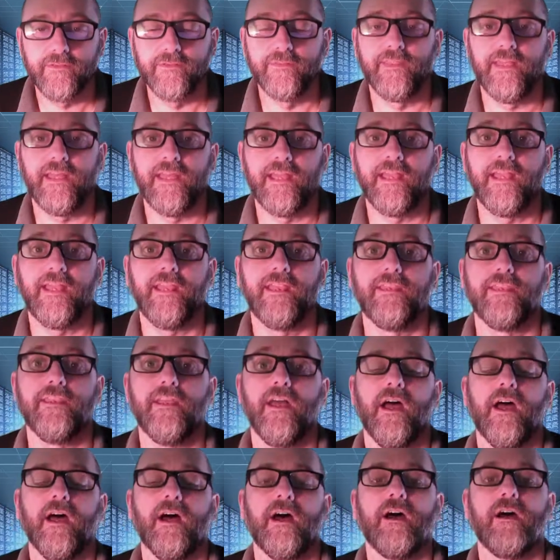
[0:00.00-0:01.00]

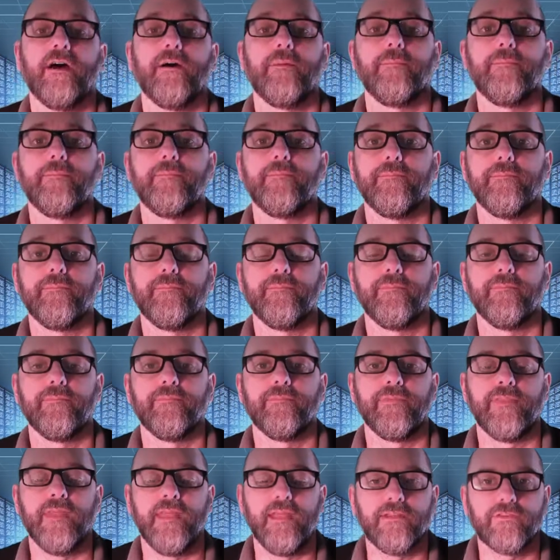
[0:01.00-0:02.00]
than
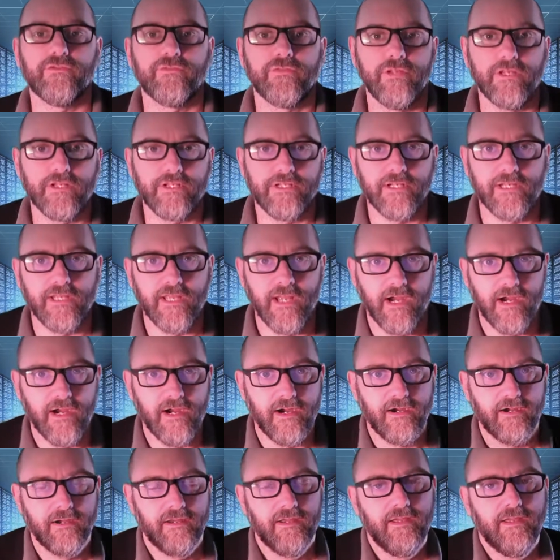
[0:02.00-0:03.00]
they traditionally
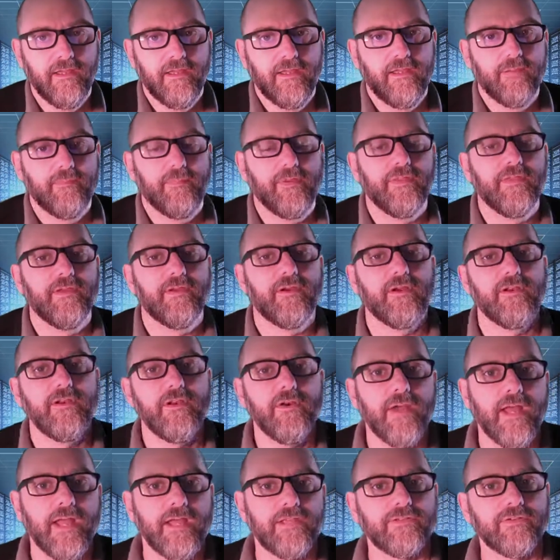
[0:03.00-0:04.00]
are, but there are
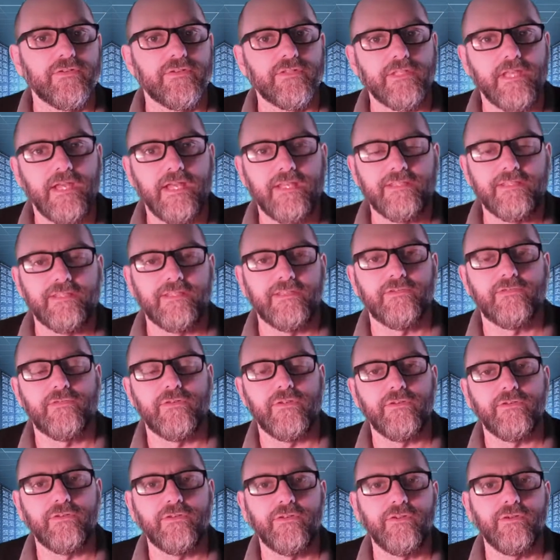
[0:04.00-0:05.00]
no exercises
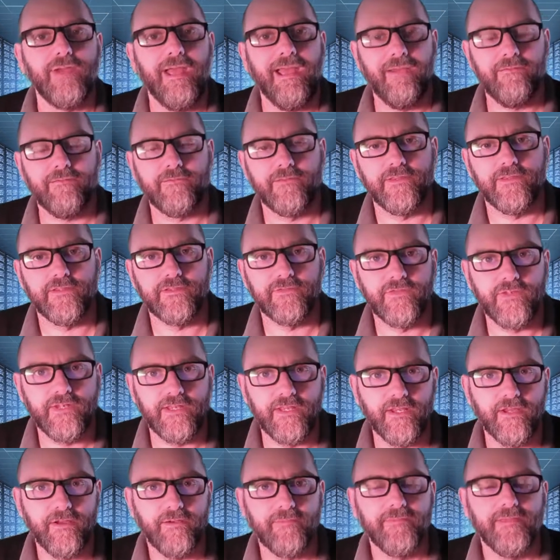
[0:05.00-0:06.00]
for you to do after this
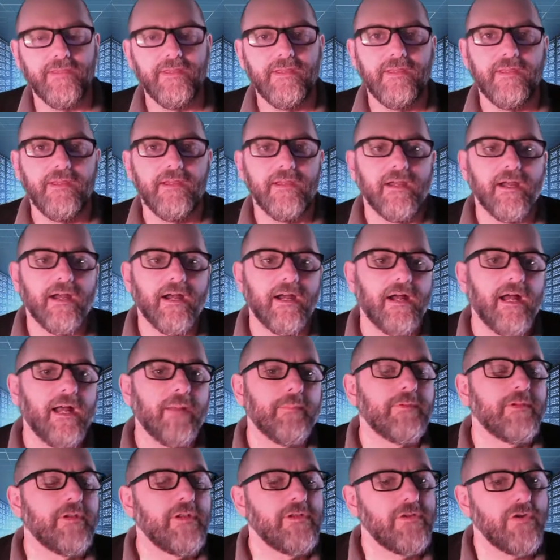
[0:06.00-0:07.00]
video.
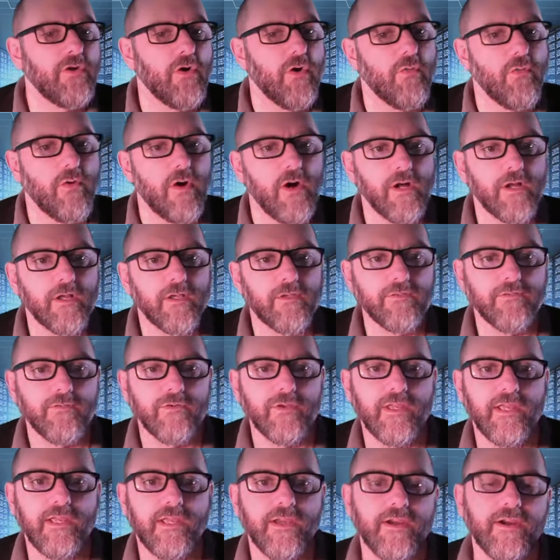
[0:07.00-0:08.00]
I'm going to do a
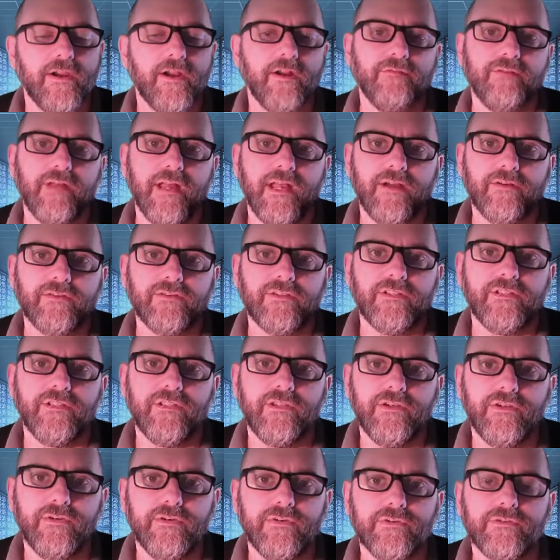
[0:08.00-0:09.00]
walkthrough here of how to
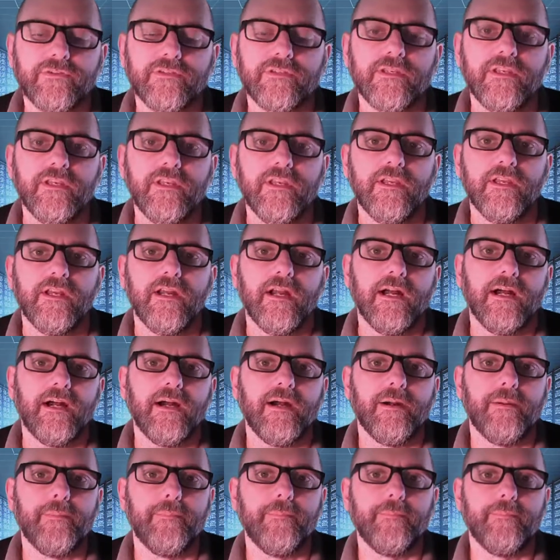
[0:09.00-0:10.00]
use
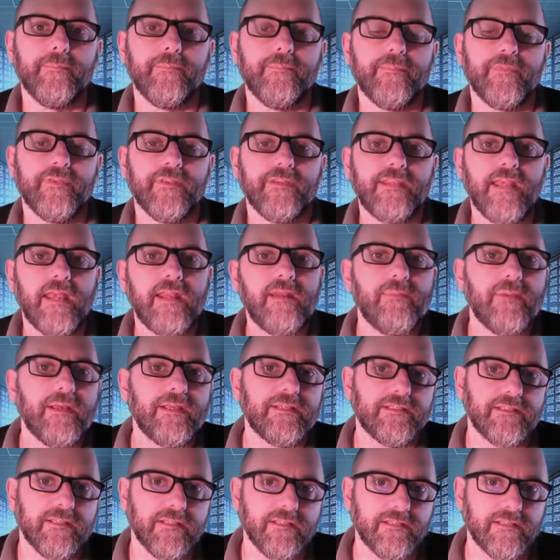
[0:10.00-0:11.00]
the
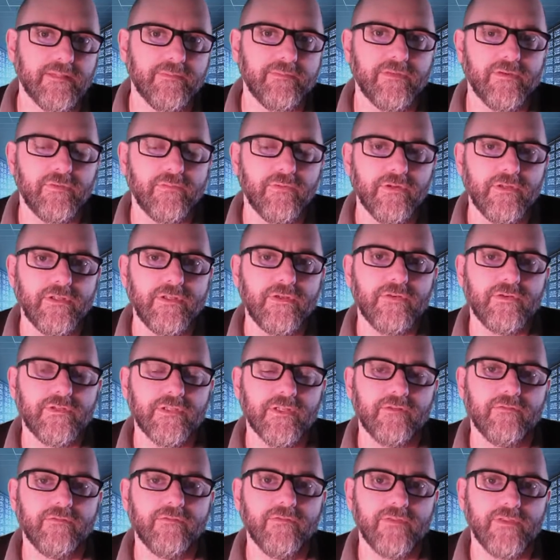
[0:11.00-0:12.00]
database system that we're
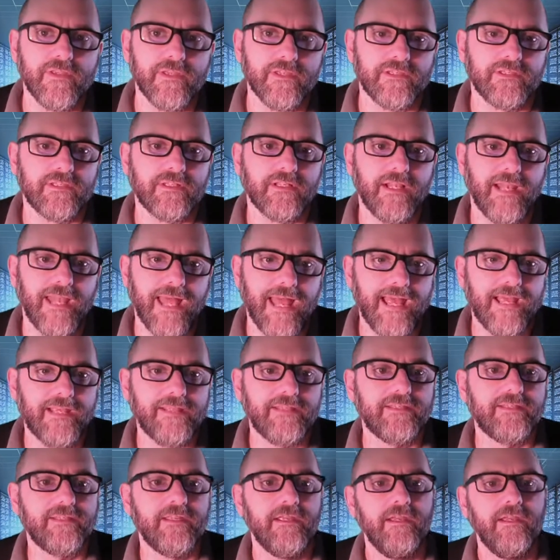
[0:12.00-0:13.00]
using for this
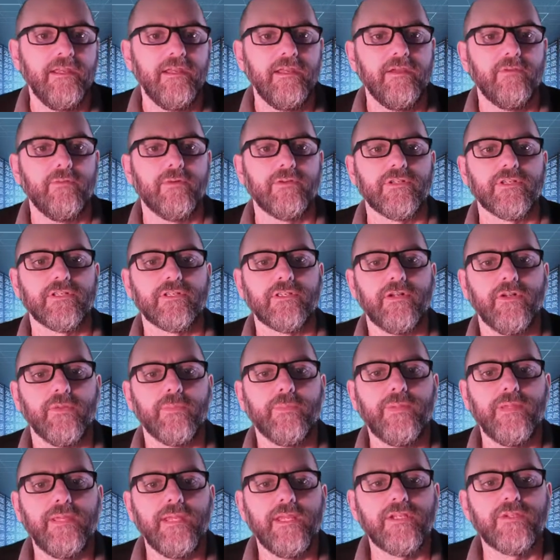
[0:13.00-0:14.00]
class, which is
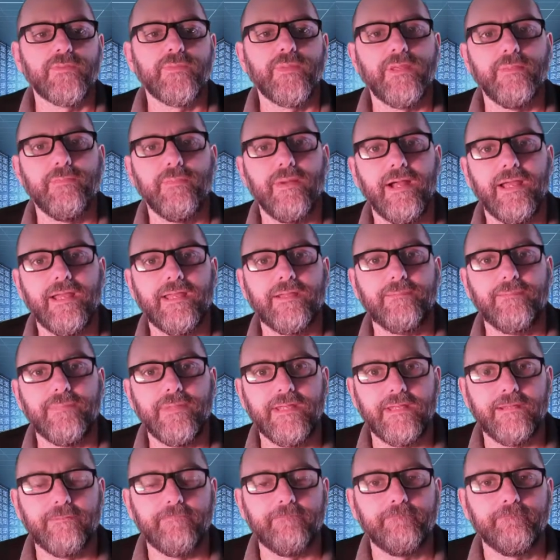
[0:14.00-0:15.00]
called
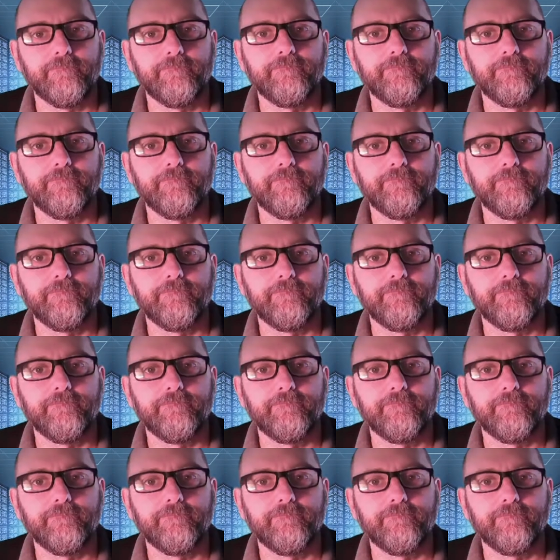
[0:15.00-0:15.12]
phpMyAdmin.